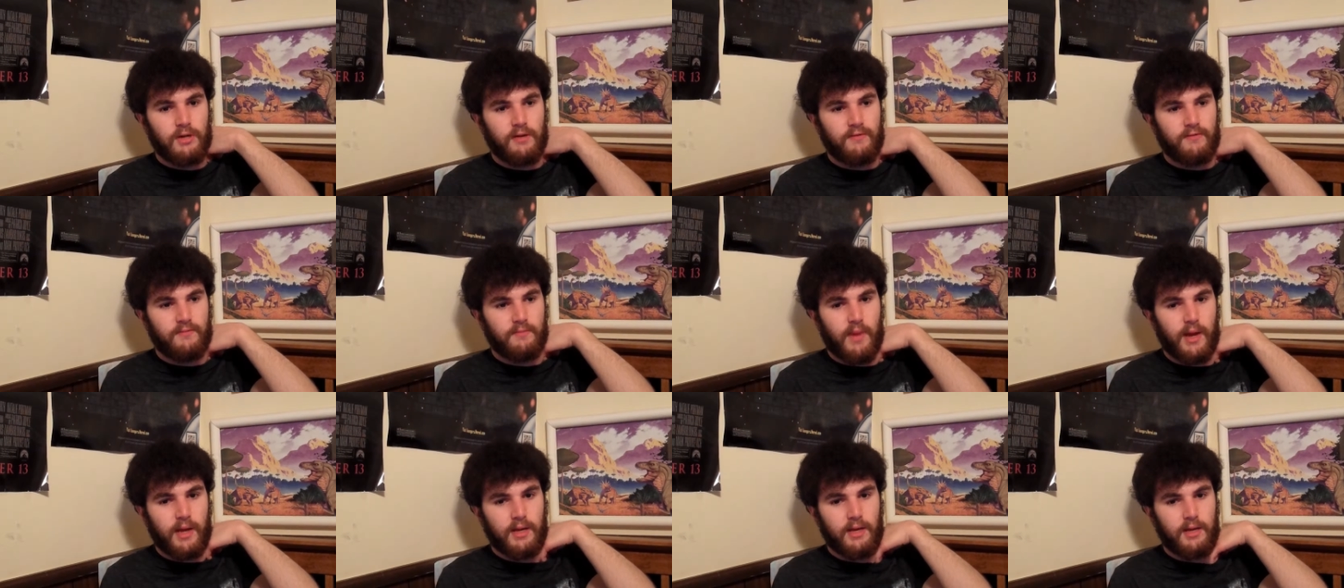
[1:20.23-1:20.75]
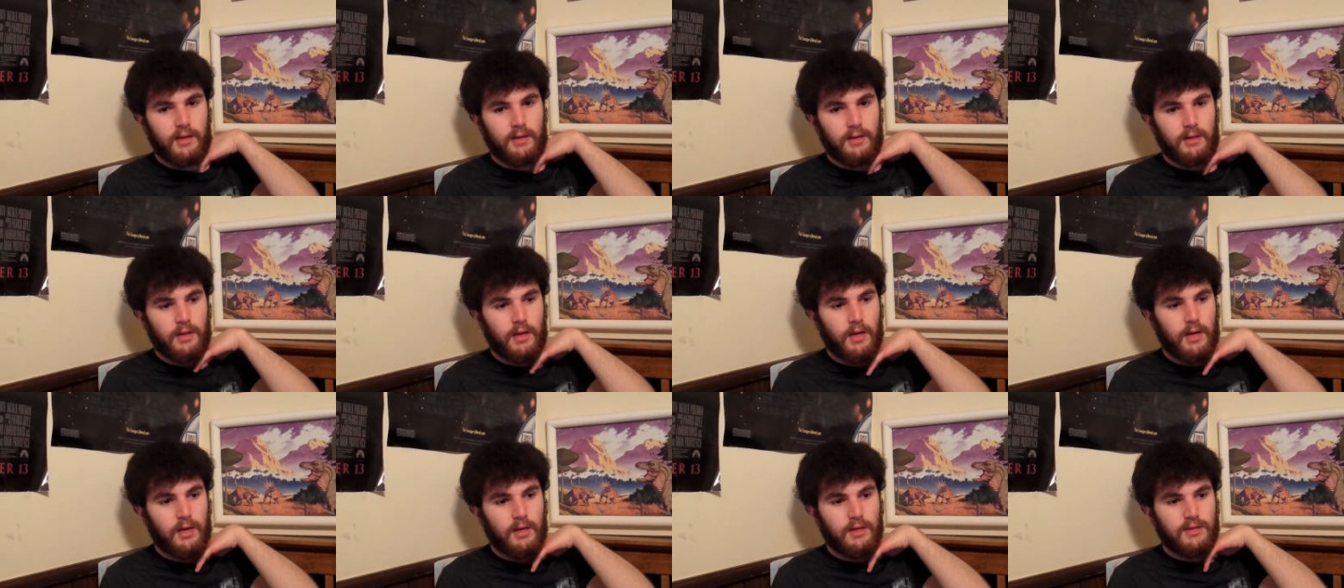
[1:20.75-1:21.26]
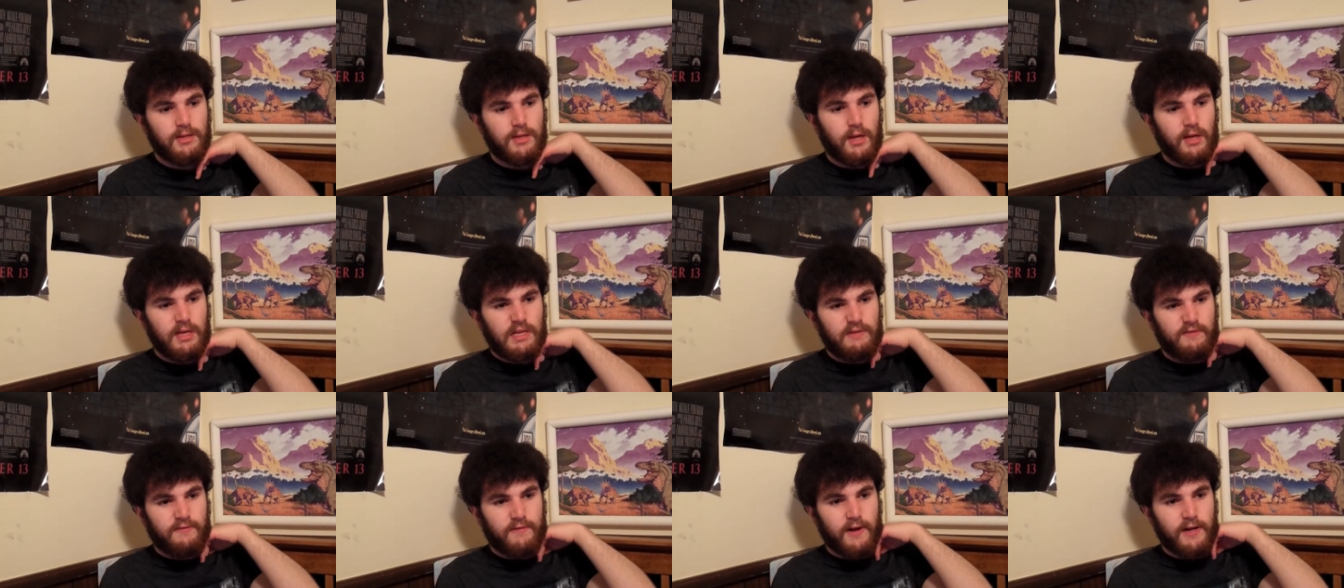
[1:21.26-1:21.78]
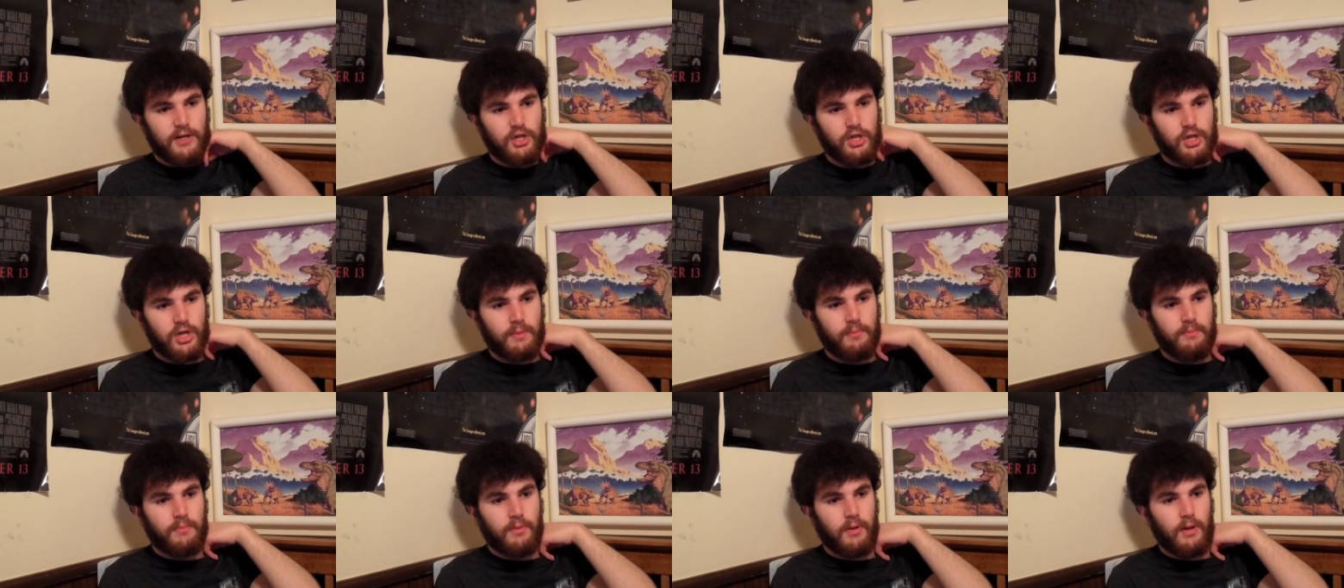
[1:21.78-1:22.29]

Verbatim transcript: of Mike and Sully's friendship.